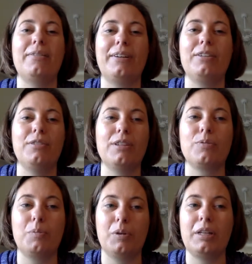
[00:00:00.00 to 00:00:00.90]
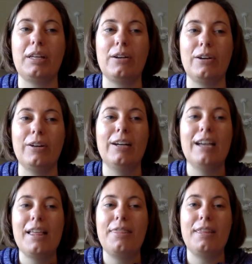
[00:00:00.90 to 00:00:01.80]
if I do this one more year,
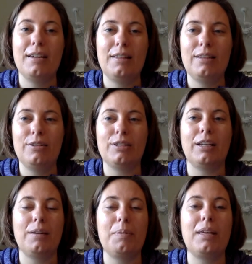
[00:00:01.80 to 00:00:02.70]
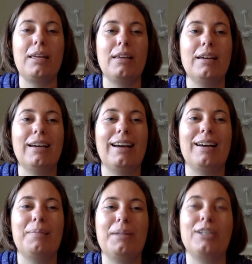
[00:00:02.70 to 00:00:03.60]
then there's going to be
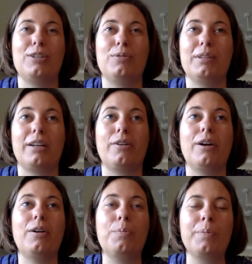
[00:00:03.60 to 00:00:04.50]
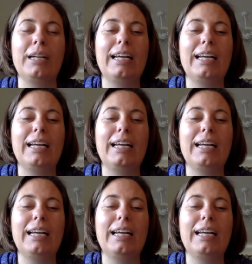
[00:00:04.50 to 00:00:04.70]
issues in our home.